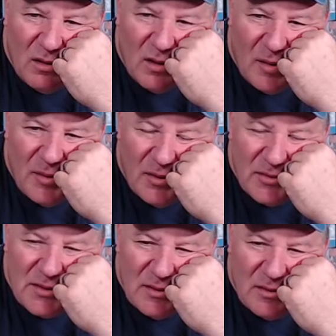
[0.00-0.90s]
I mean,
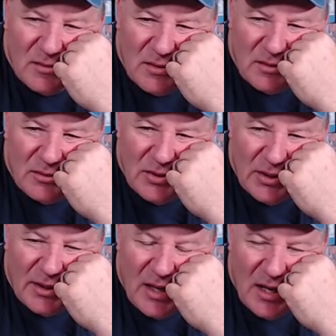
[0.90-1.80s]
those those little
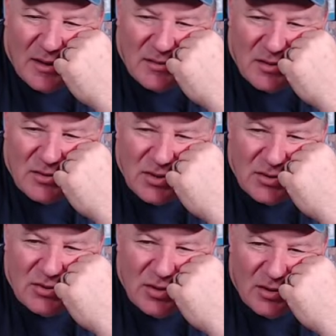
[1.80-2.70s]
tin cans are
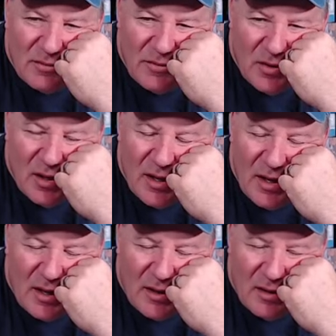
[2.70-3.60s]
just germ. I,
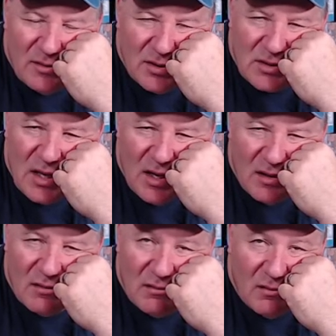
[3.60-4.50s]
I I just can't
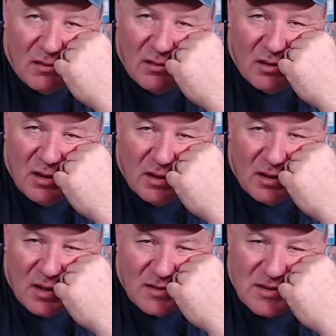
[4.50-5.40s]

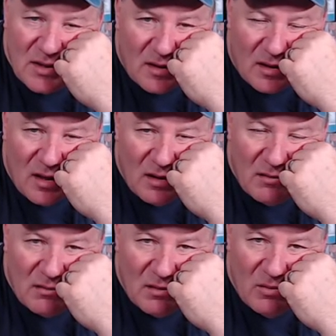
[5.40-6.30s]
get sick again
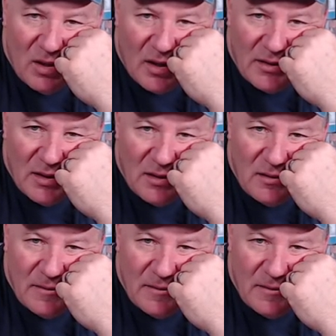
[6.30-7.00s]
the way I did,